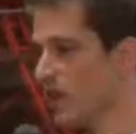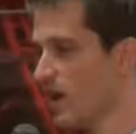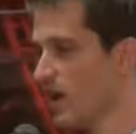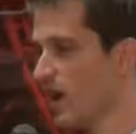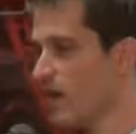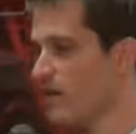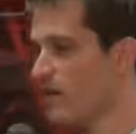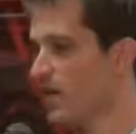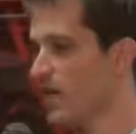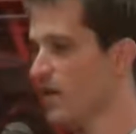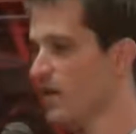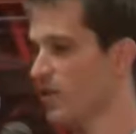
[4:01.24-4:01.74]

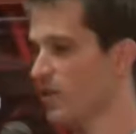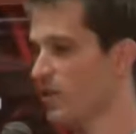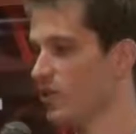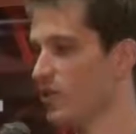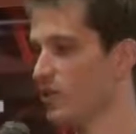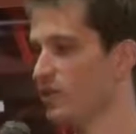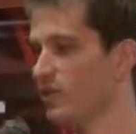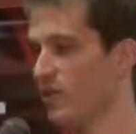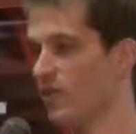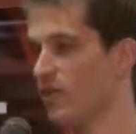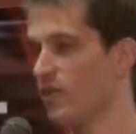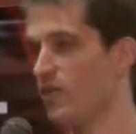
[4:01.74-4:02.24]
and that there
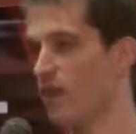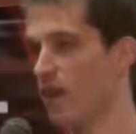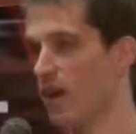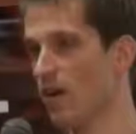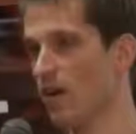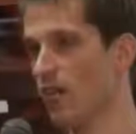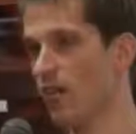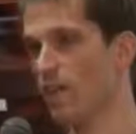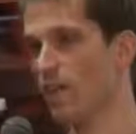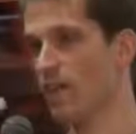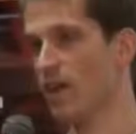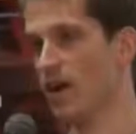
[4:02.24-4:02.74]
should be
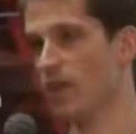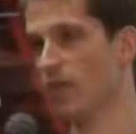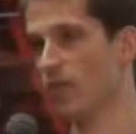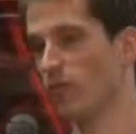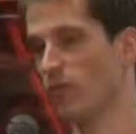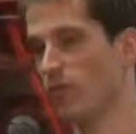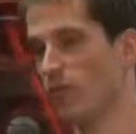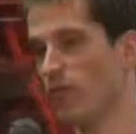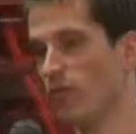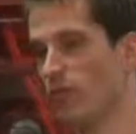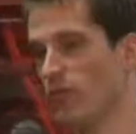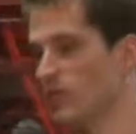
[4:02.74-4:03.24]
verified
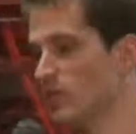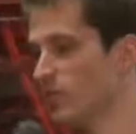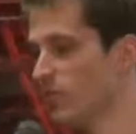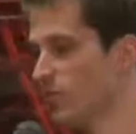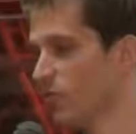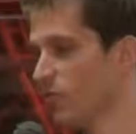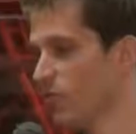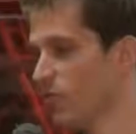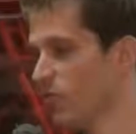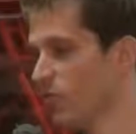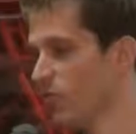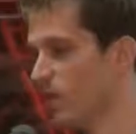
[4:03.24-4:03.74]
performance
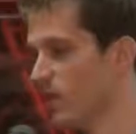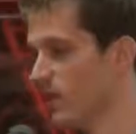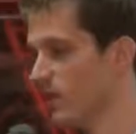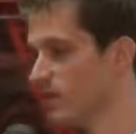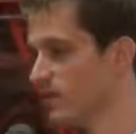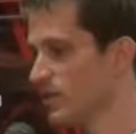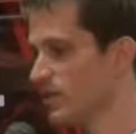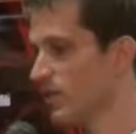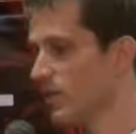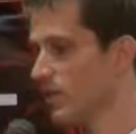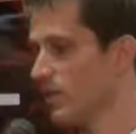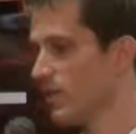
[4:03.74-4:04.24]

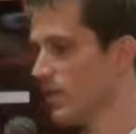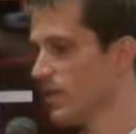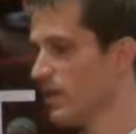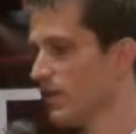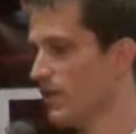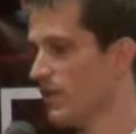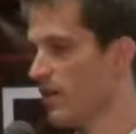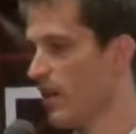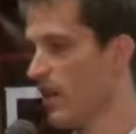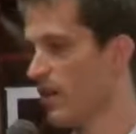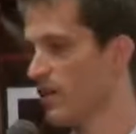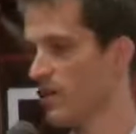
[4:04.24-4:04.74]
improvements
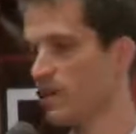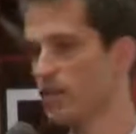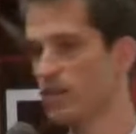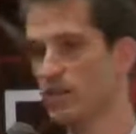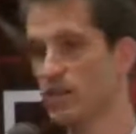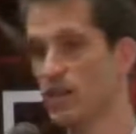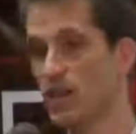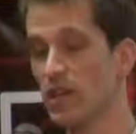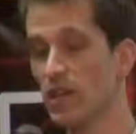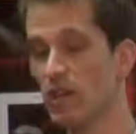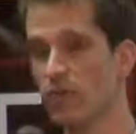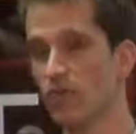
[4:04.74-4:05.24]
and
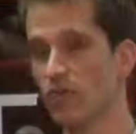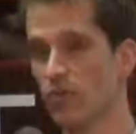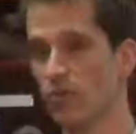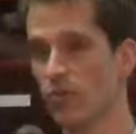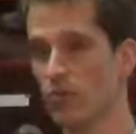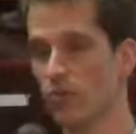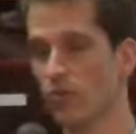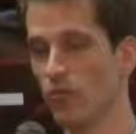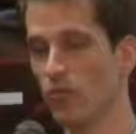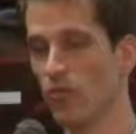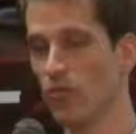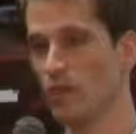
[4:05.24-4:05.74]
continual
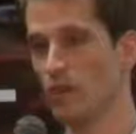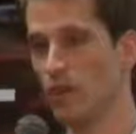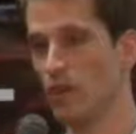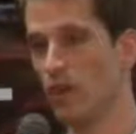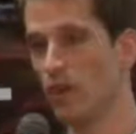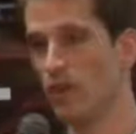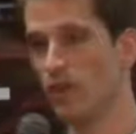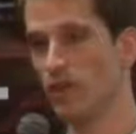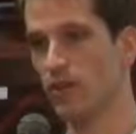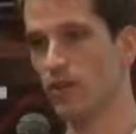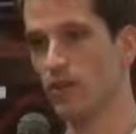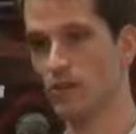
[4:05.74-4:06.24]
improvement
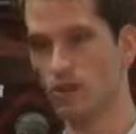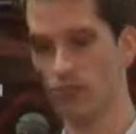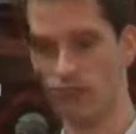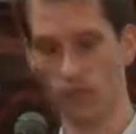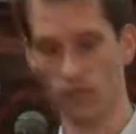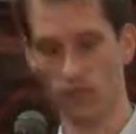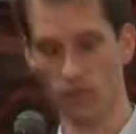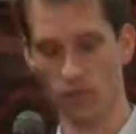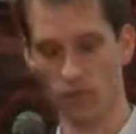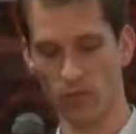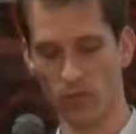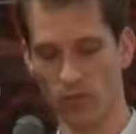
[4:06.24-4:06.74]
of energy
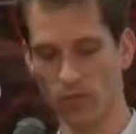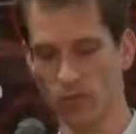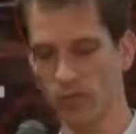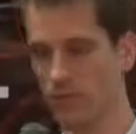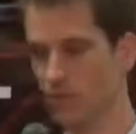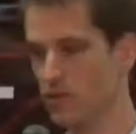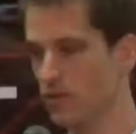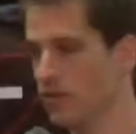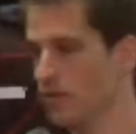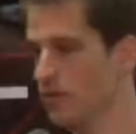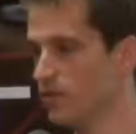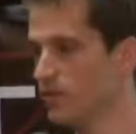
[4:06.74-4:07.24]

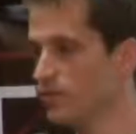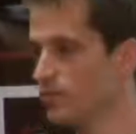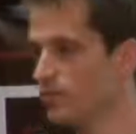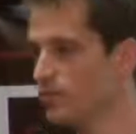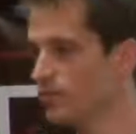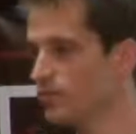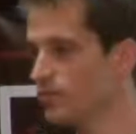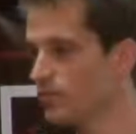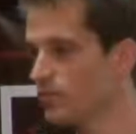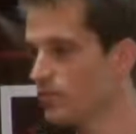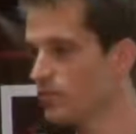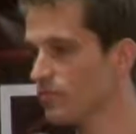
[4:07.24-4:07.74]
performance.
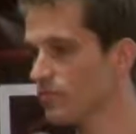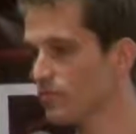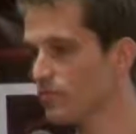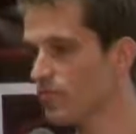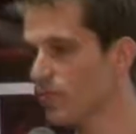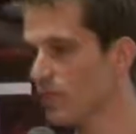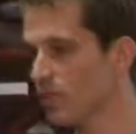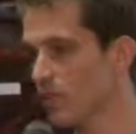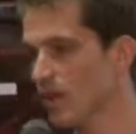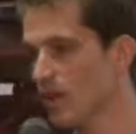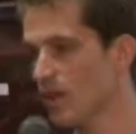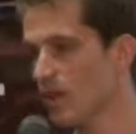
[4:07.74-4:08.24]

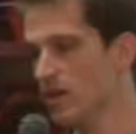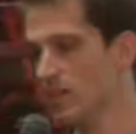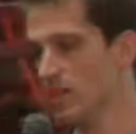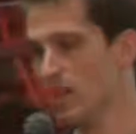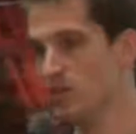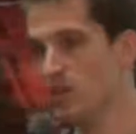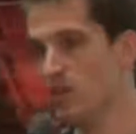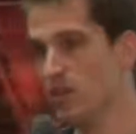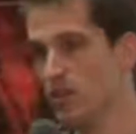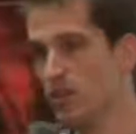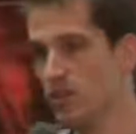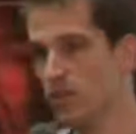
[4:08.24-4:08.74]
As I
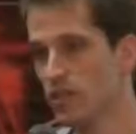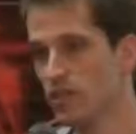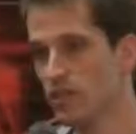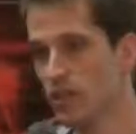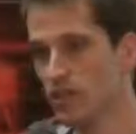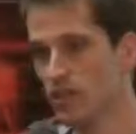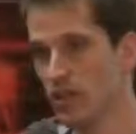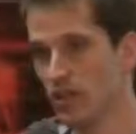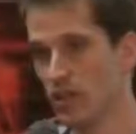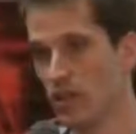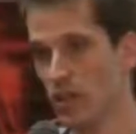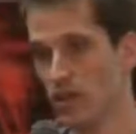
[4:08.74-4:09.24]

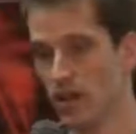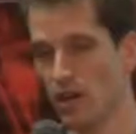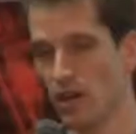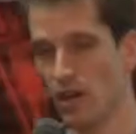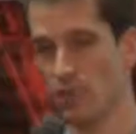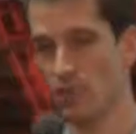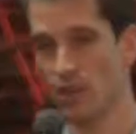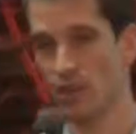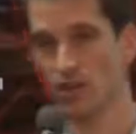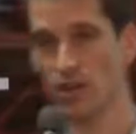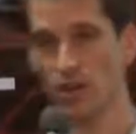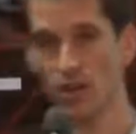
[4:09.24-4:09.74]
mentioned, we'll
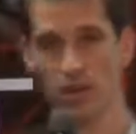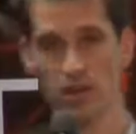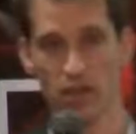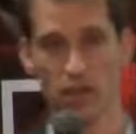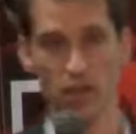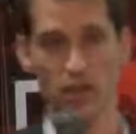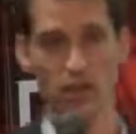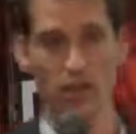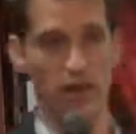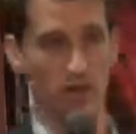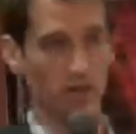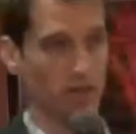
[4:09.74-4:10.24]
be talking
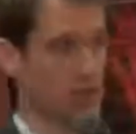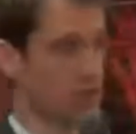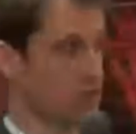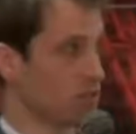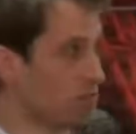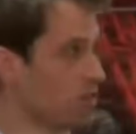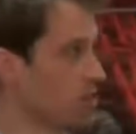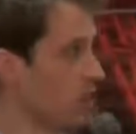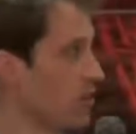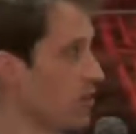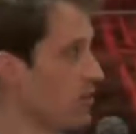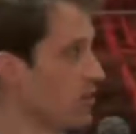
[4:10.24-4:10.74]
about the
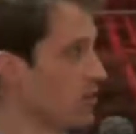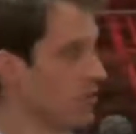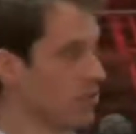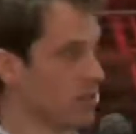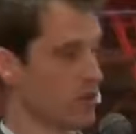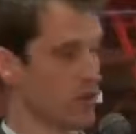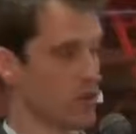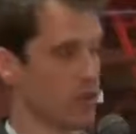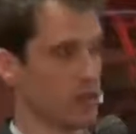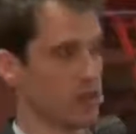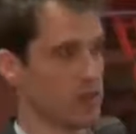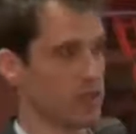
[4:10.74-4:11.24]
Superior
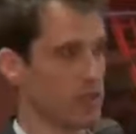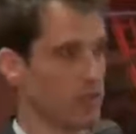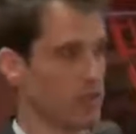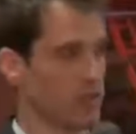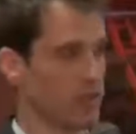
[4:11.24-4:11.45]
Energy